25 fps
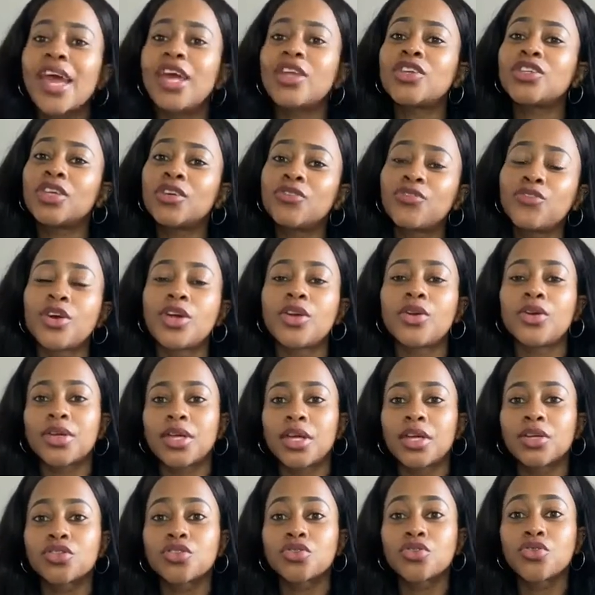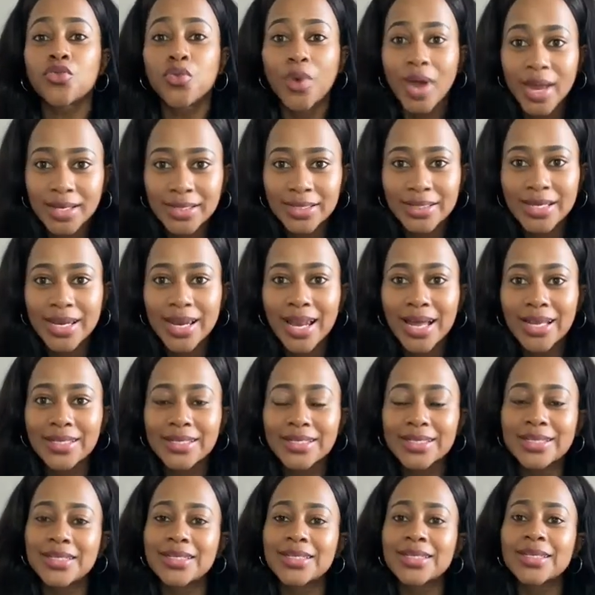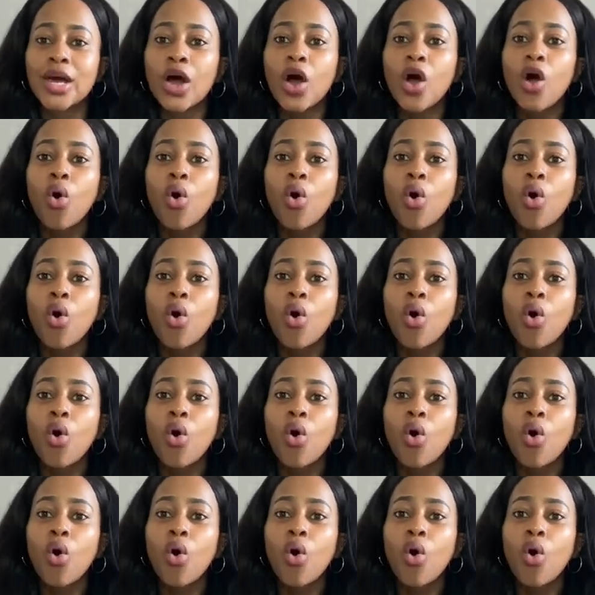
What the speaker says: And if you're looking to rent in London